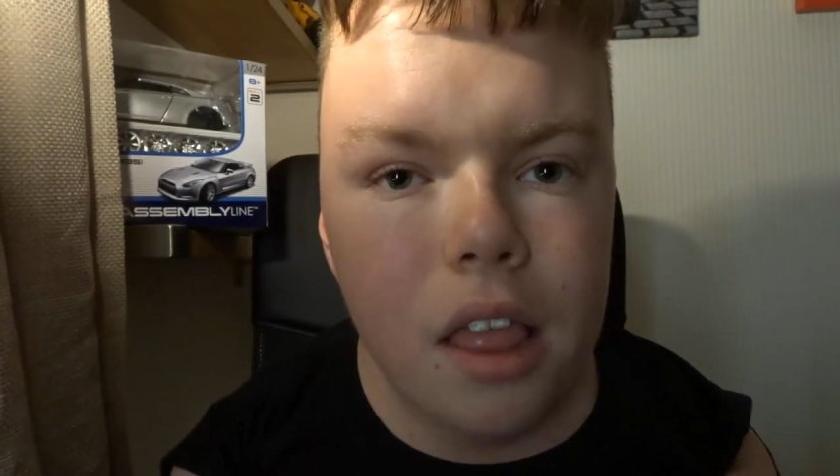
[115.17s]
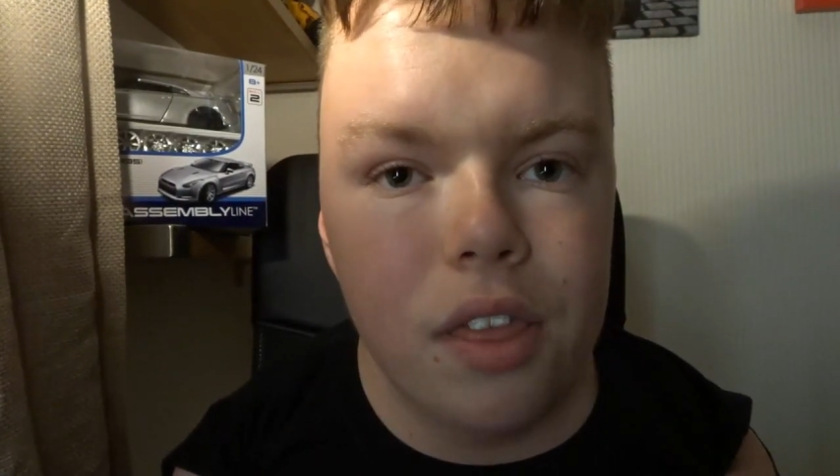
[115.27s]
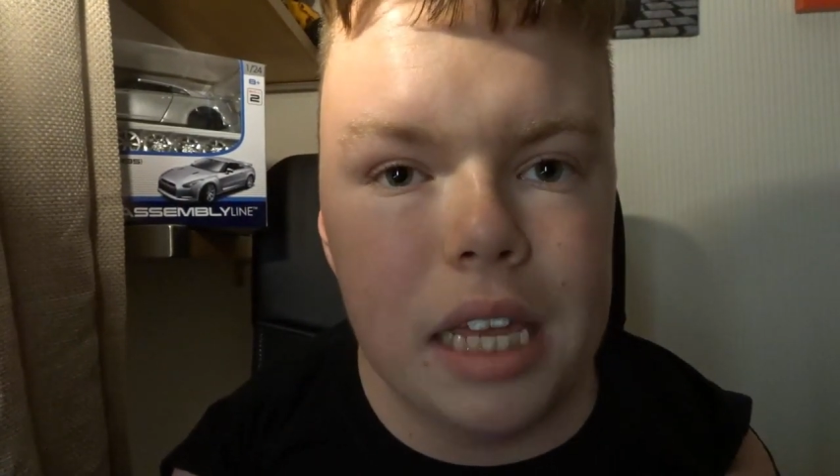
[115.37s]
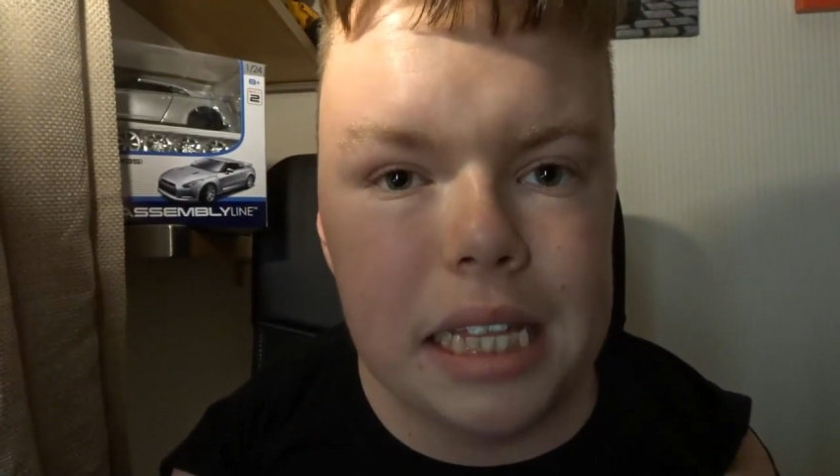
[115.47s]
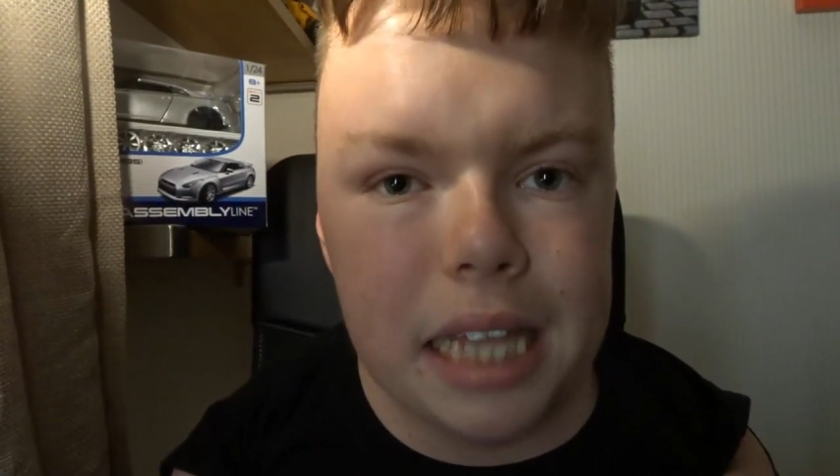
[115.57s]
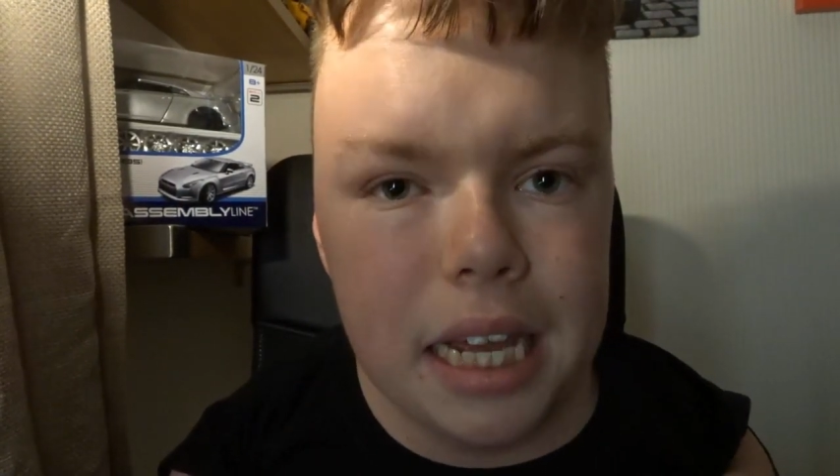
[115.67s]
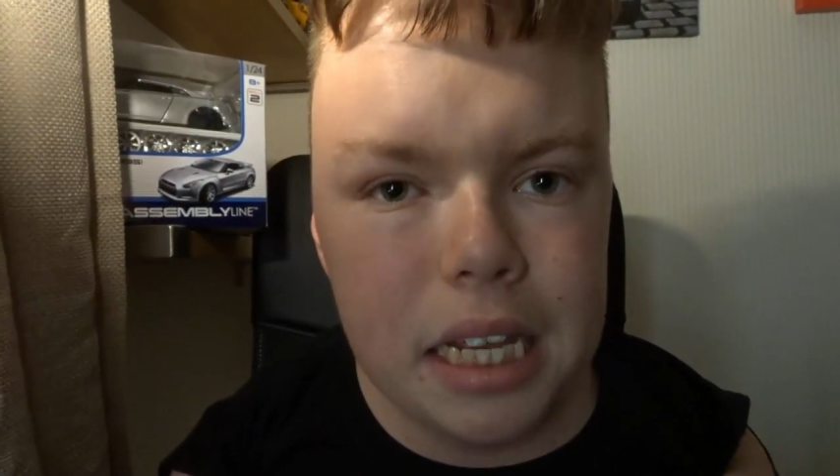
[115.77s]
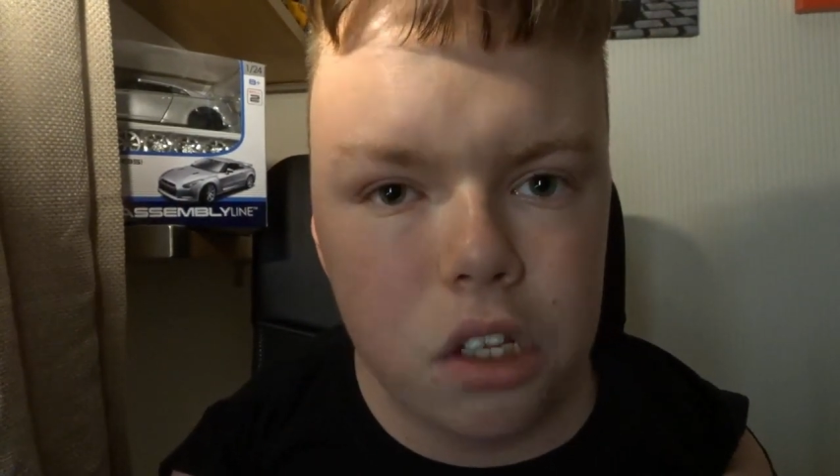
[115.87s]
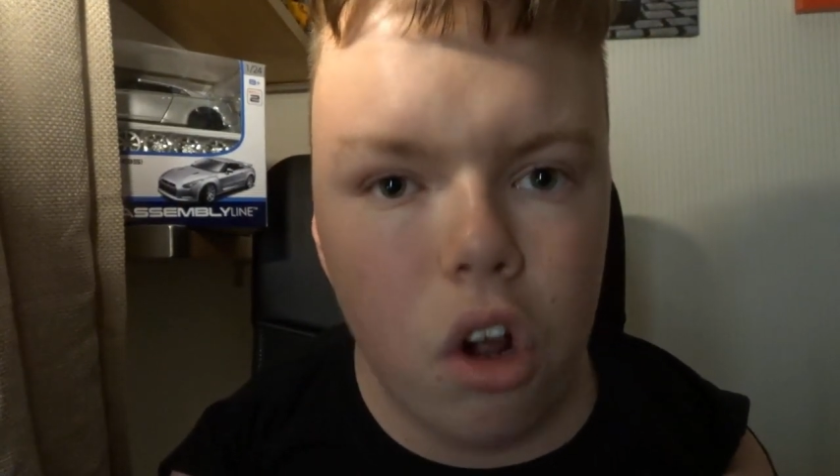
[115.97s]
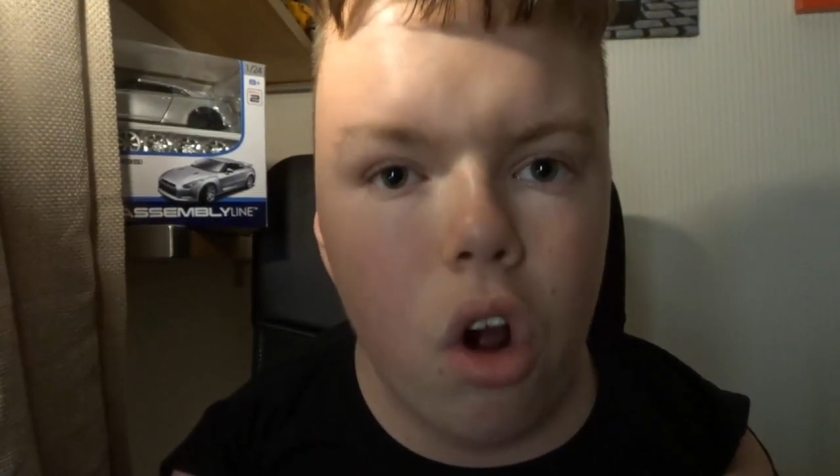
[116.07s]
the
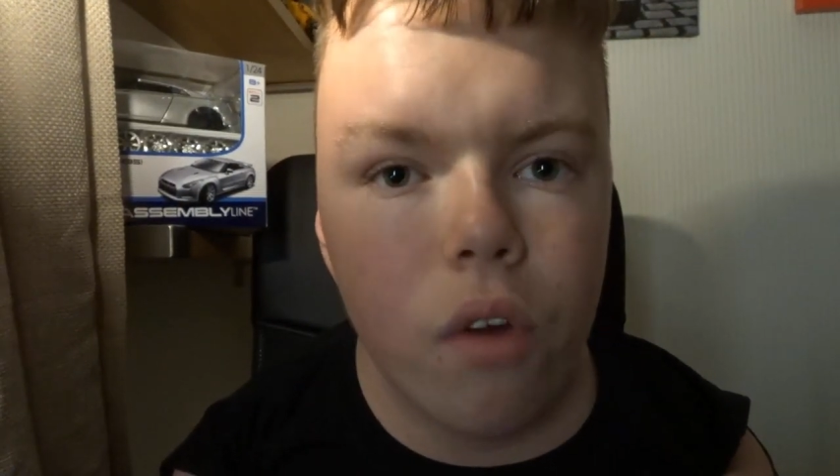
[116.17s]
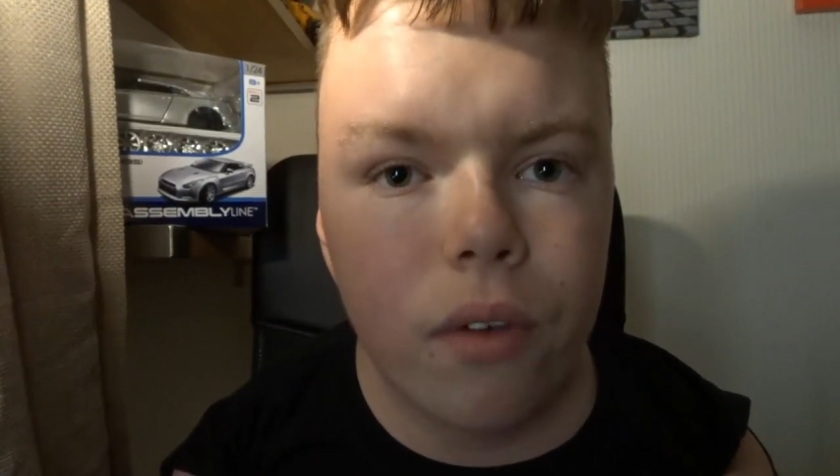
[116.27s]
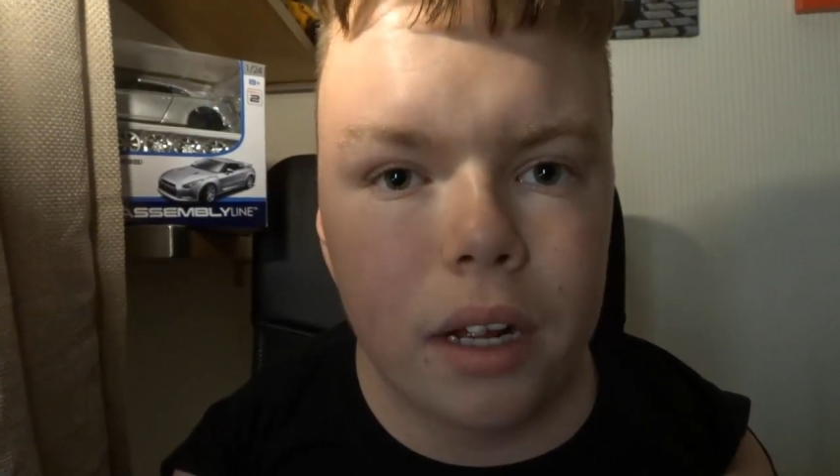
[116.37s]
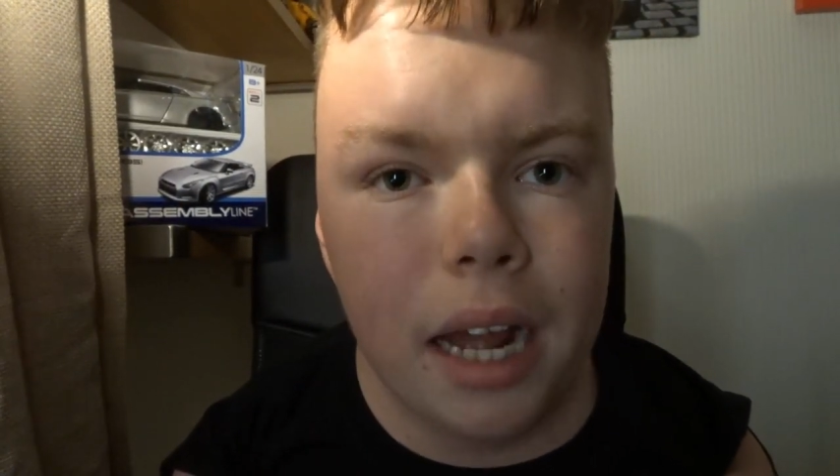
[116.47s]
date of